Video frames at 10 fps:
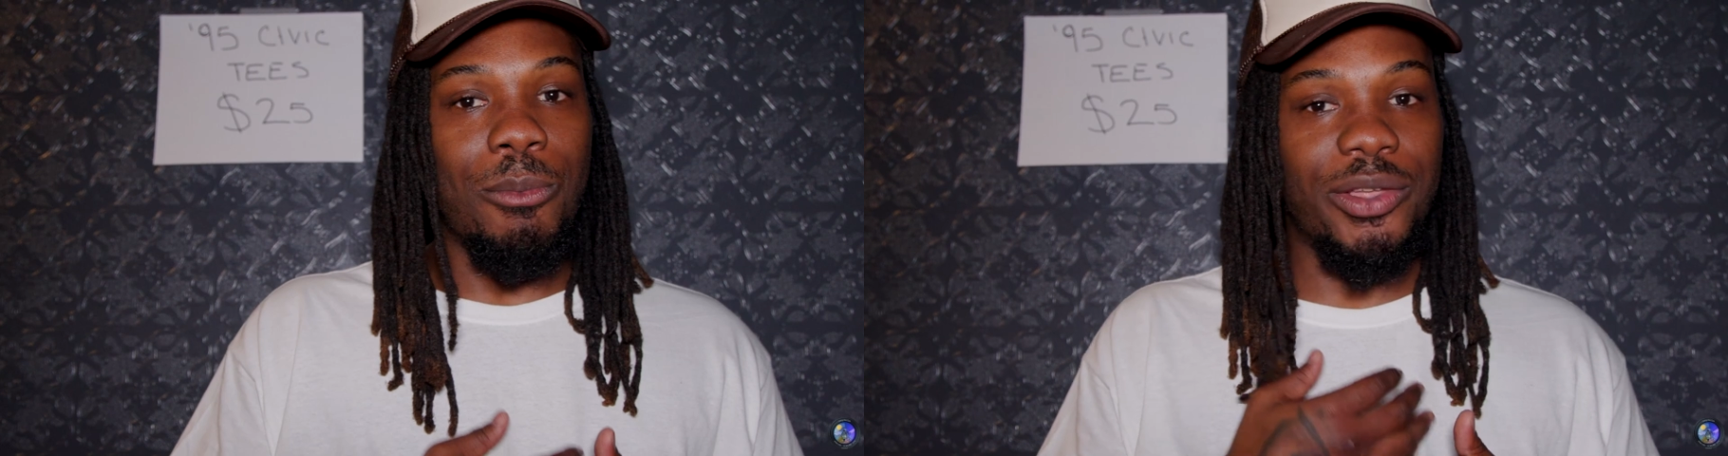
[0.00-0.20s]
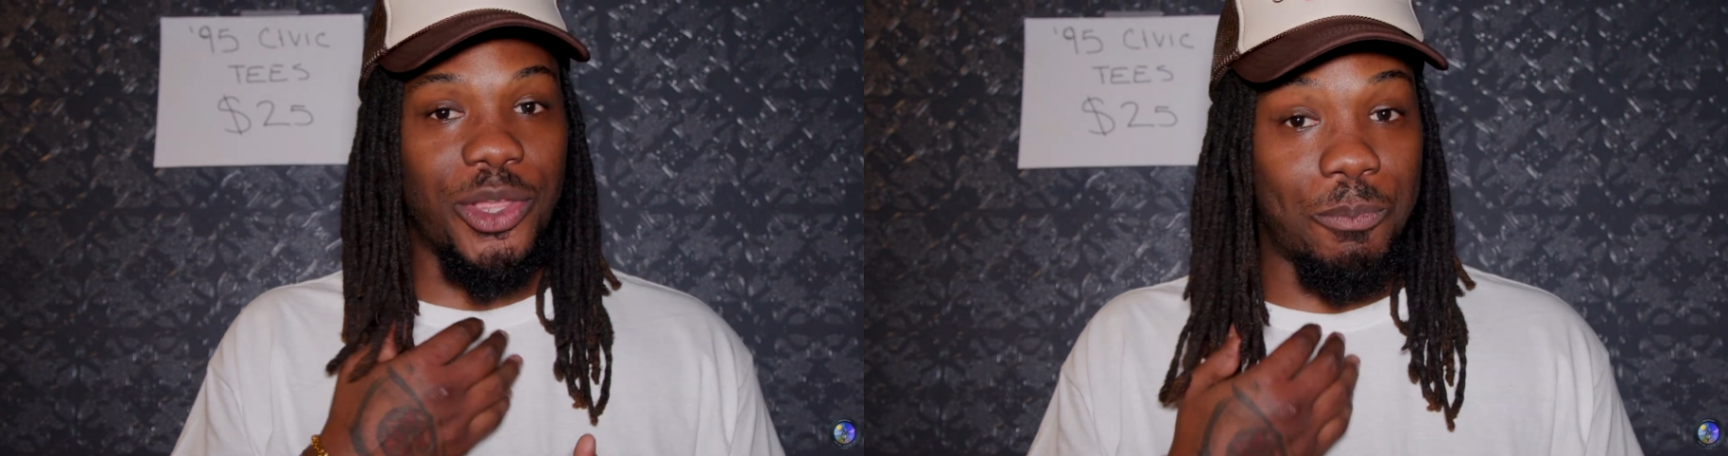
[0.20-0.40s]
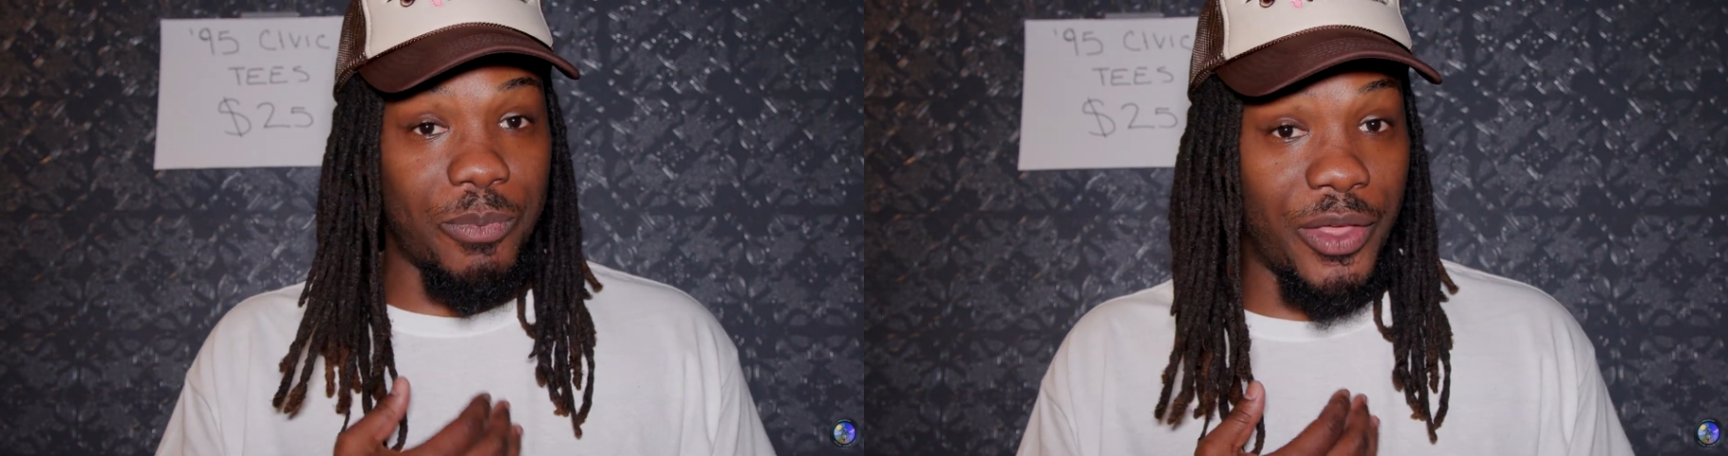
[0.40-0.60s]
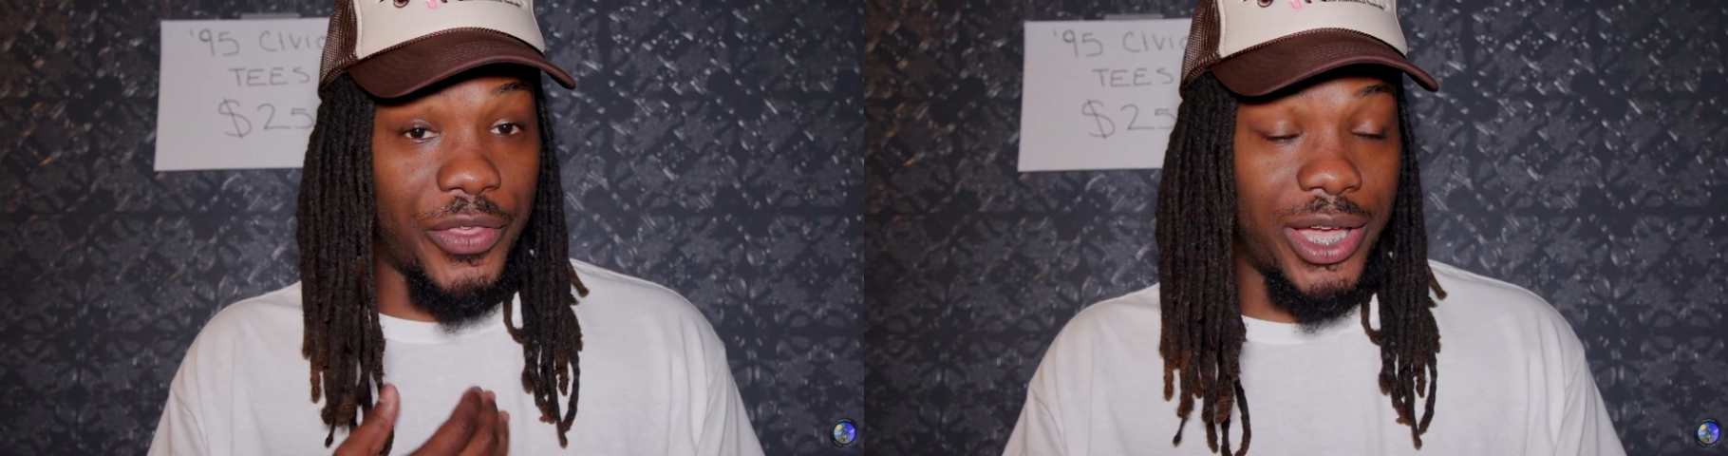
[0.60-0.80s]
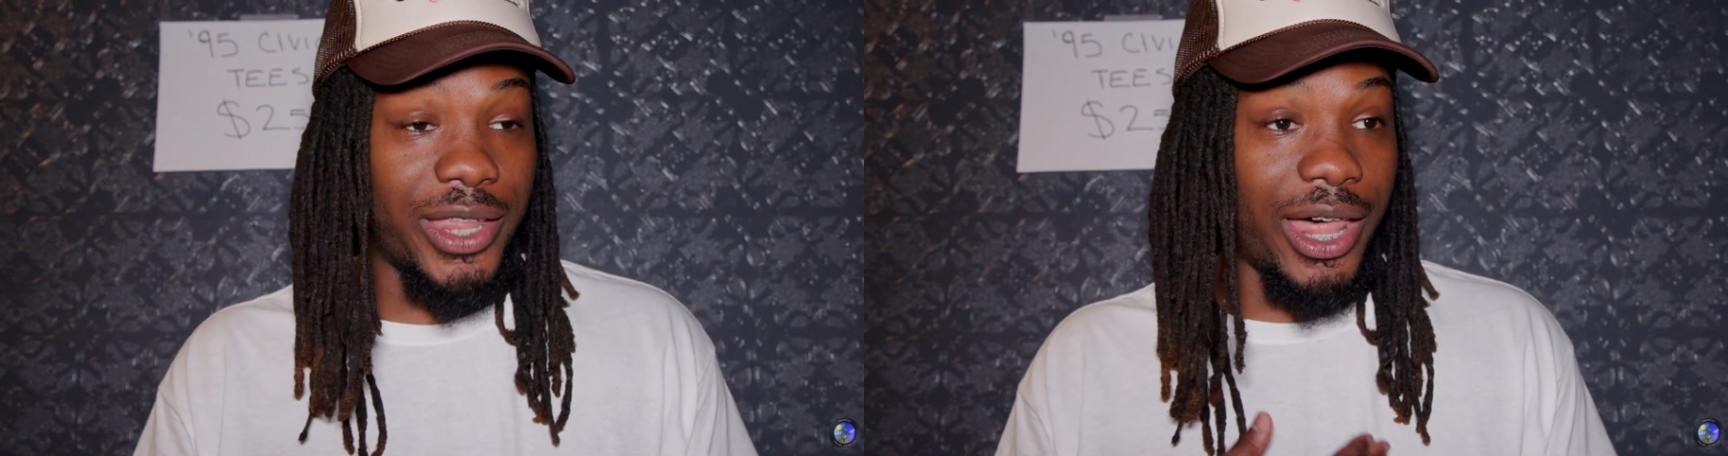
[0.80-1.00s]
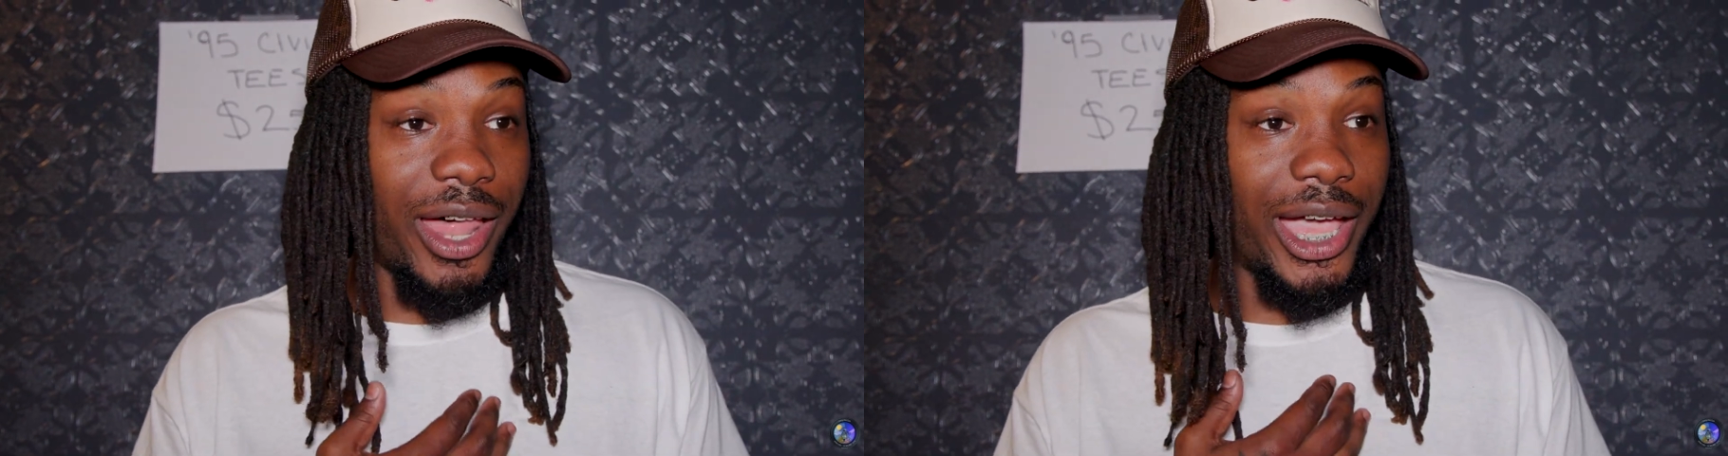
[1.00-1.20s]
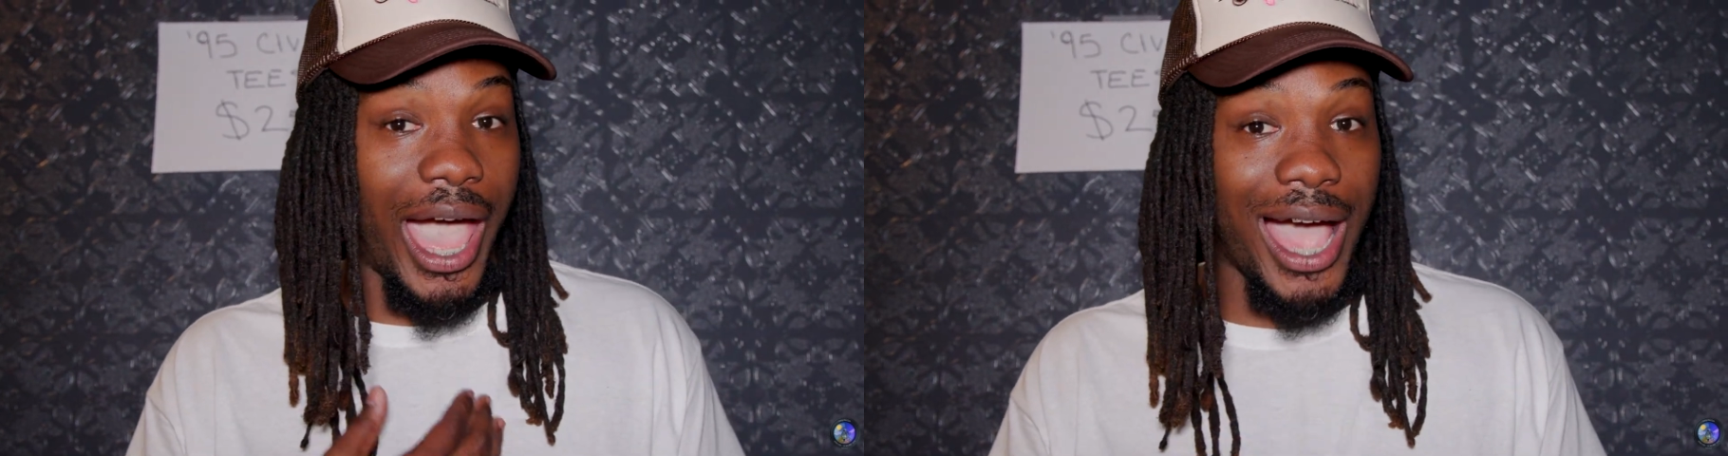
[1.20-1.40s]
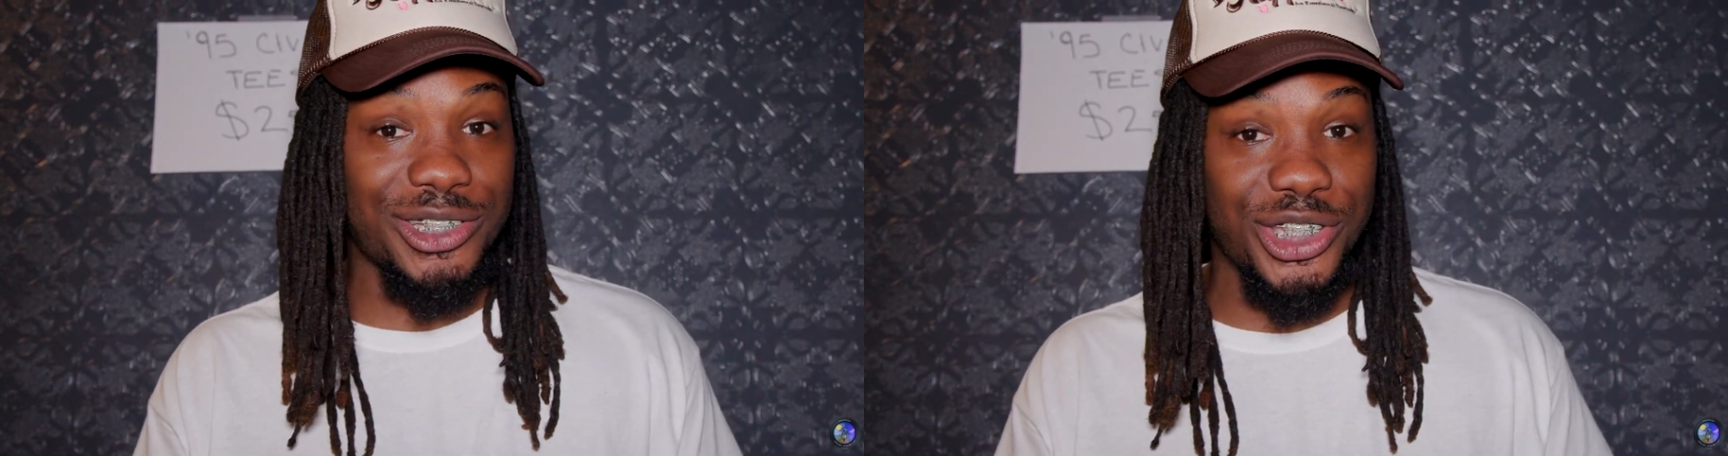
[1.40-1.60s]
But the thing that like
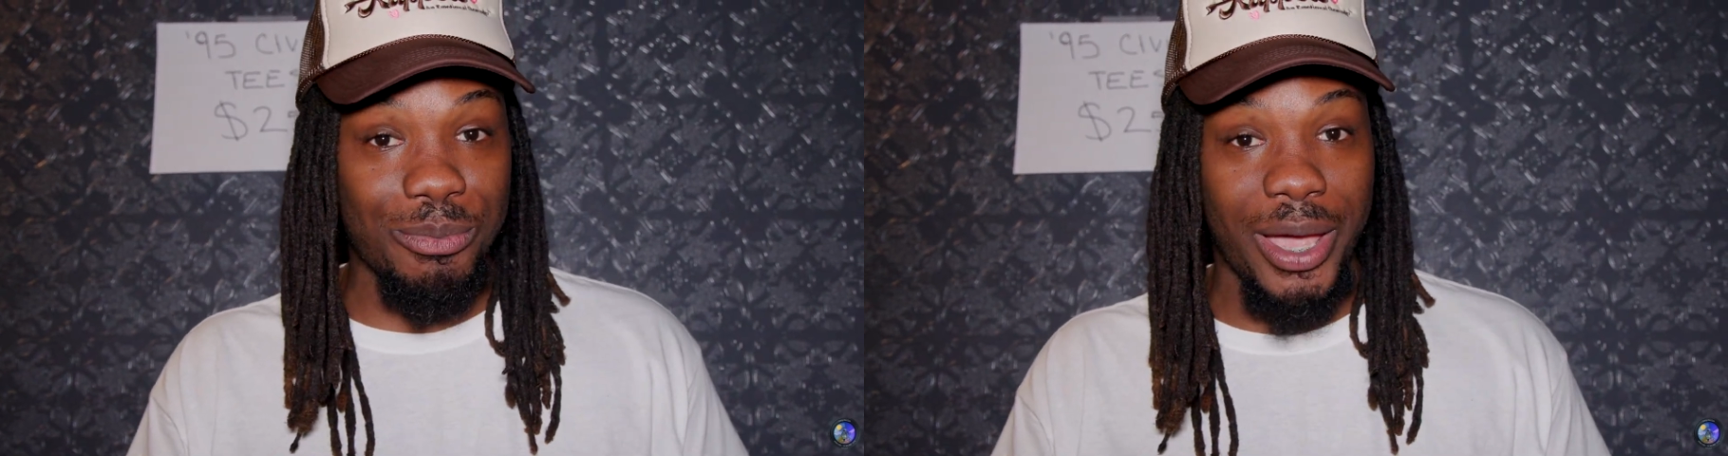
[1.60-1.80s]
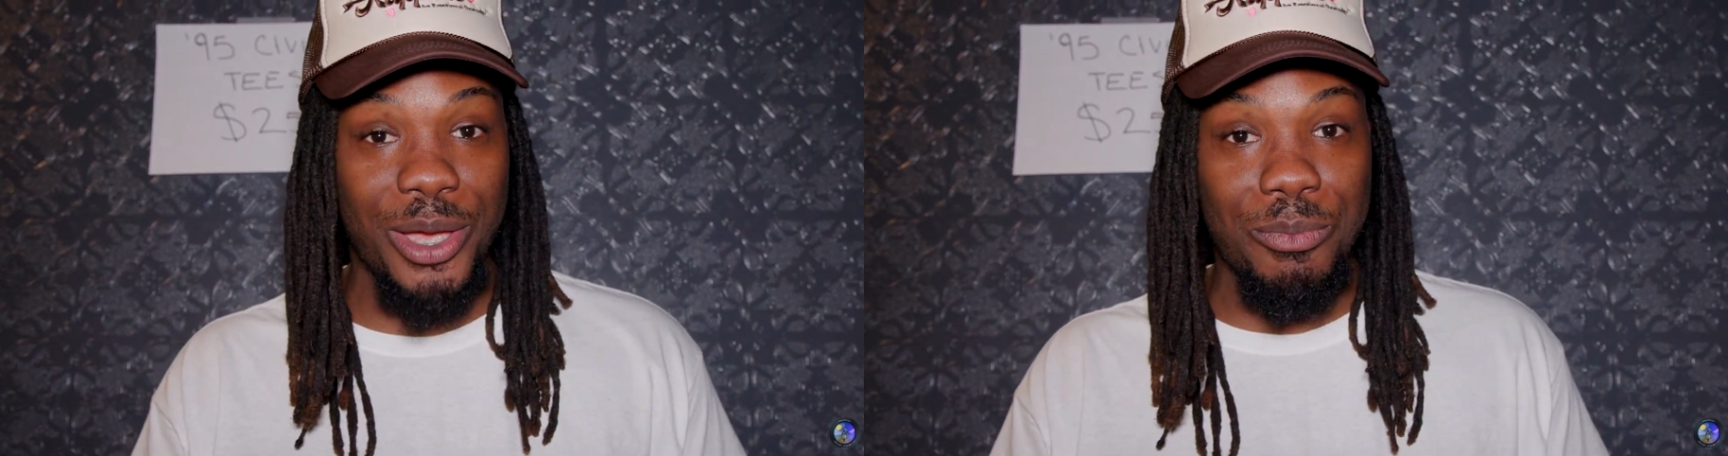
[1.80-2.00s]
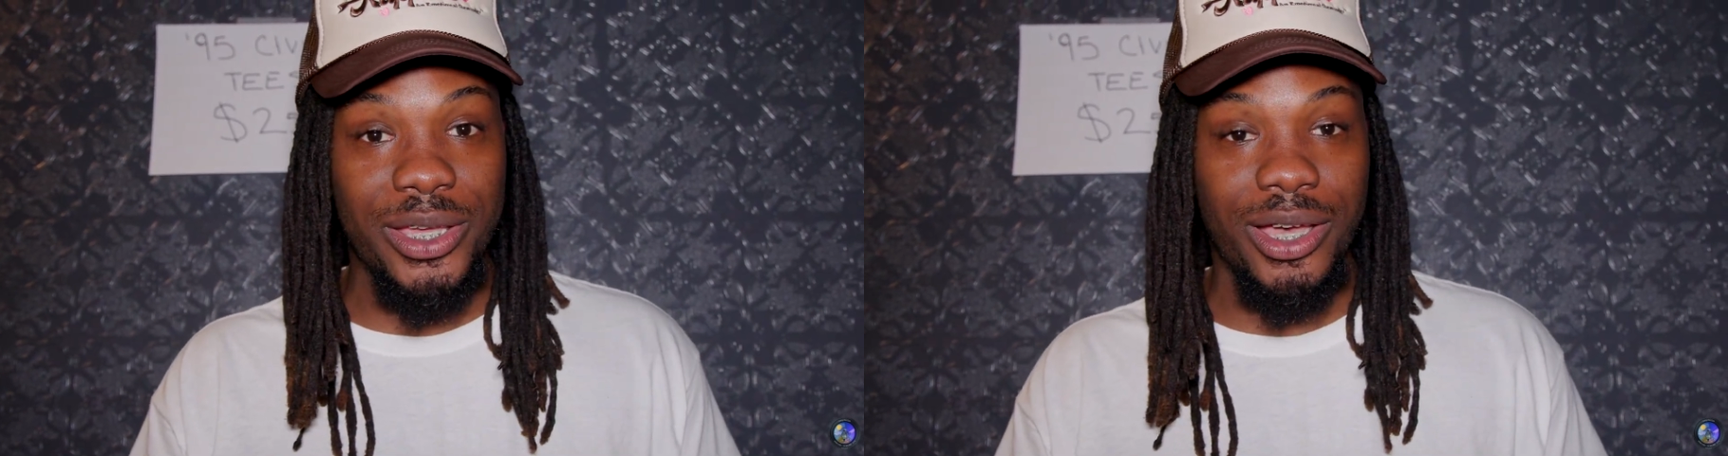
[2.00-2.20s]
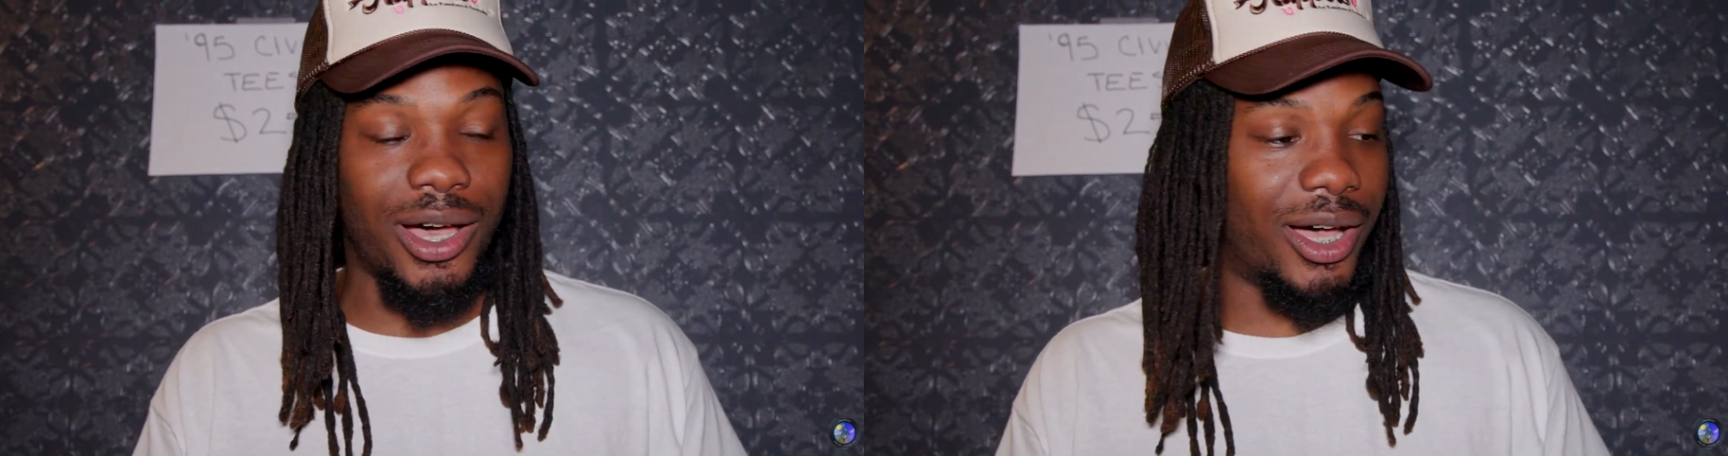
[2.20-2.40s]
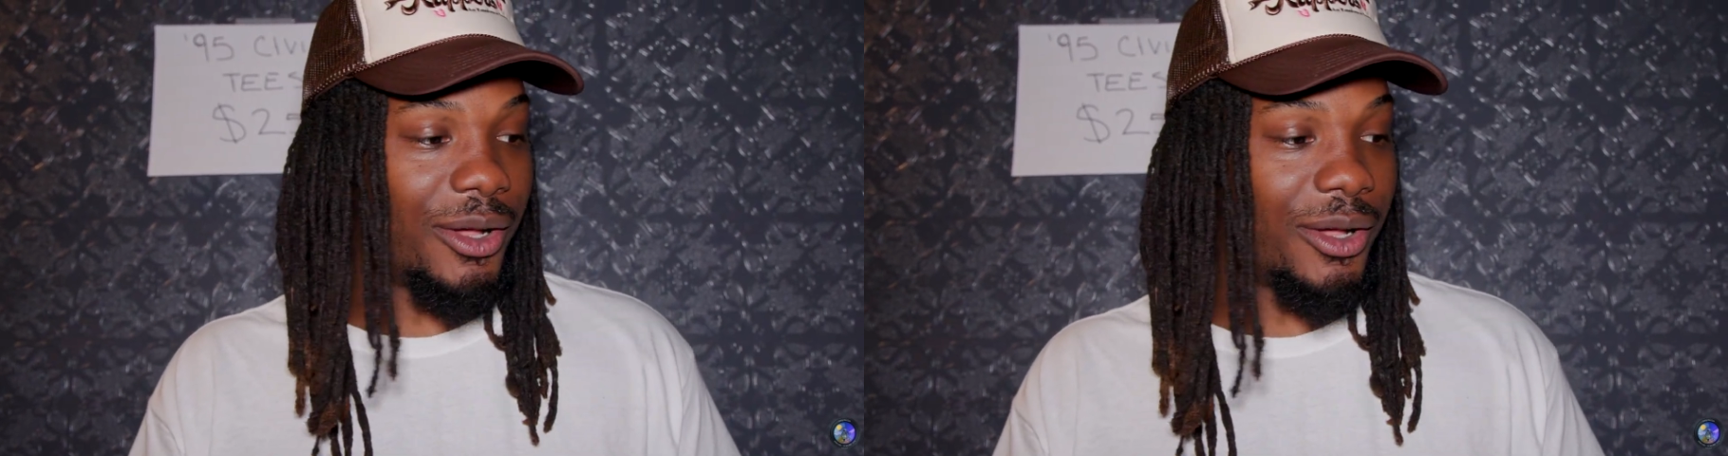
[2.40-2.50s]
actually made me